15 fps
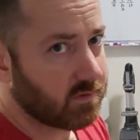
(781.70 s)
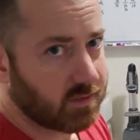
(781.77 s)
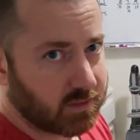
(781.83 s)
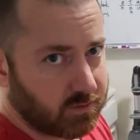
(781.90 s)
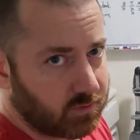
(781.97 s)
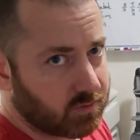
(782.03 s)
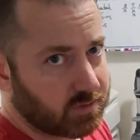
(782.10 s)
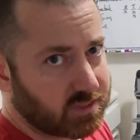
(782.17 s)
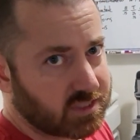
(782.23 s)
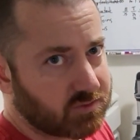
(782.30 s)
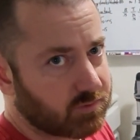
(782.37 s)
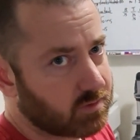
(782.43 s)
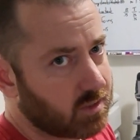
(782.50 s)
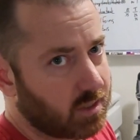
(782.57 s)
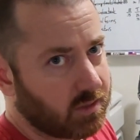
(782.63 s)
then you can
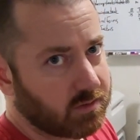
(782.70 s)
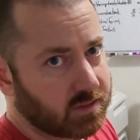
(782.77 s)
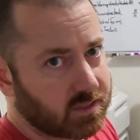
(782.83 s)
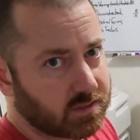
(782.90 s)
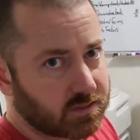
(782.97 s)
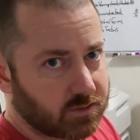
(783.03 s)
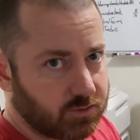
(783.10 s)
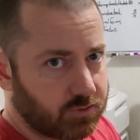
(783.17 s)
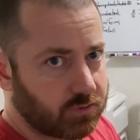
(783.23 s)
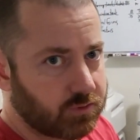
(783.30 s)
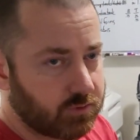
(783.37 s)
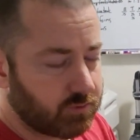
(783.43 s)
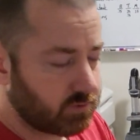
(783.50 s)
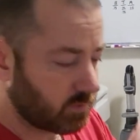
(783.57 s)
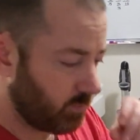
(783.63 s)
disregard this and you
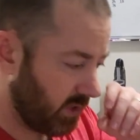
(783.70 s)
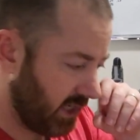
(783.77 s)
can use the